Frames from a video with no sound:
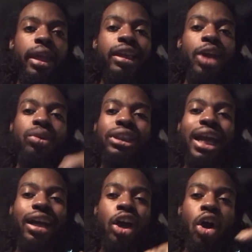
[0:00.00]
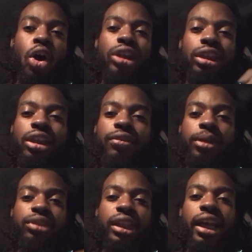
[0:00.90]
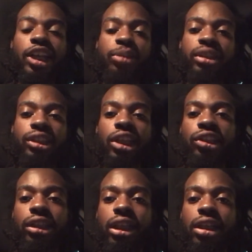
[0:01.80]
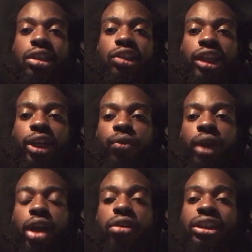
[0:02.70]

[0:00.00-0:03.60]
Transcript: that was kind of hard to live up to the expectation in his second round.